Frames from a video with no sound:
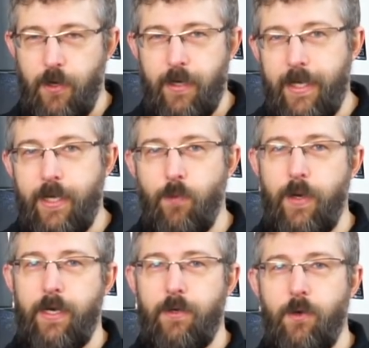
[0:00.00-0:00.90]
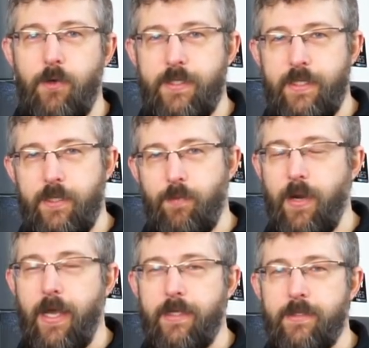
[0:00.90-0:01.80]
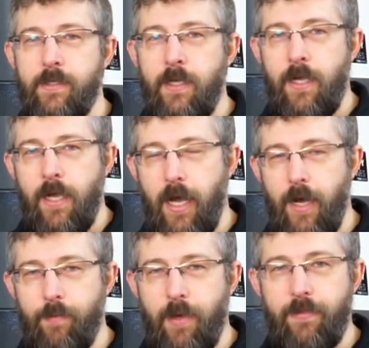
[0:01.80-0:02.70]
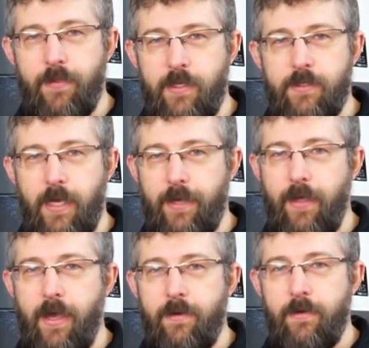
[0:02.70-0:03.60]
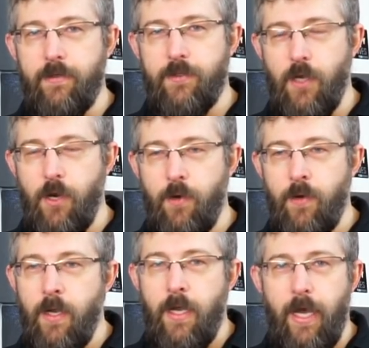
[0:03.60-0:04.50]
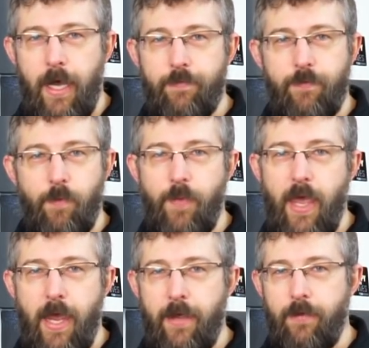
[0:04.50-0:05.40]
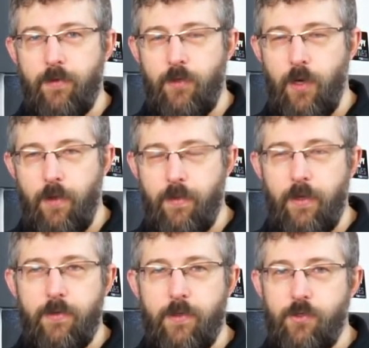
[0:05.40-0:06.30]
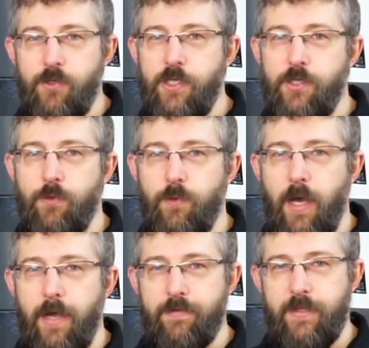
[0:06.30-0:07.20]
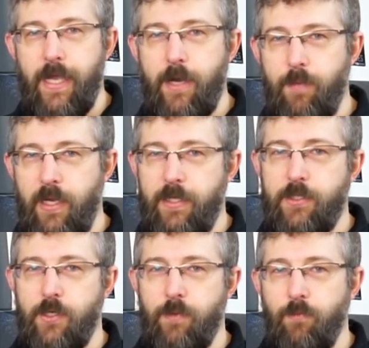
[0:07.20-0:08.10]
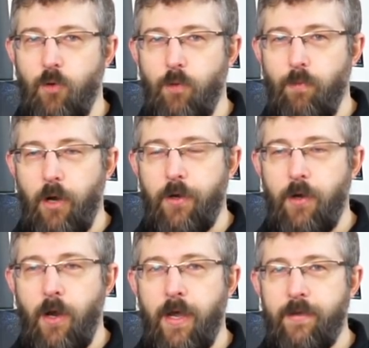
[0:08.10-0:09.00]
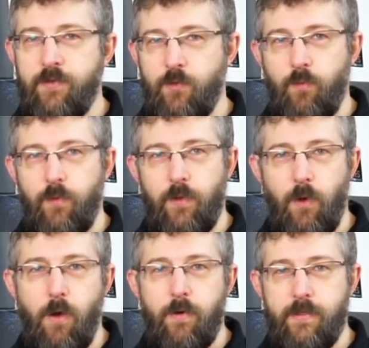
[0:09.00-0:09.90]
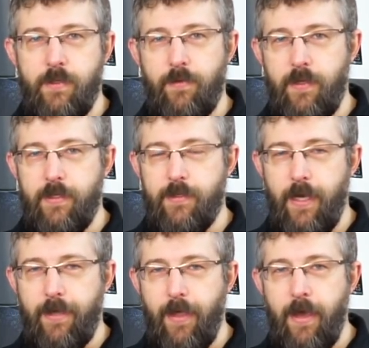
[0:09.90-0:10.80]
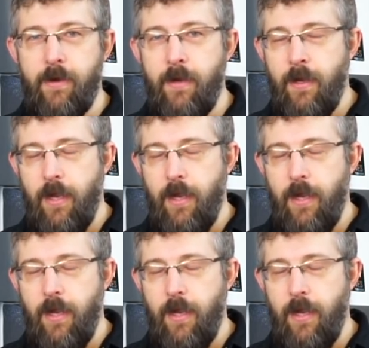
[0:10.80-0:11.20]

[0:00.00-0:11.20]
click when it locks into place, and things like that. So from there, the traditional knives led me into more modern knives with locks and things like that.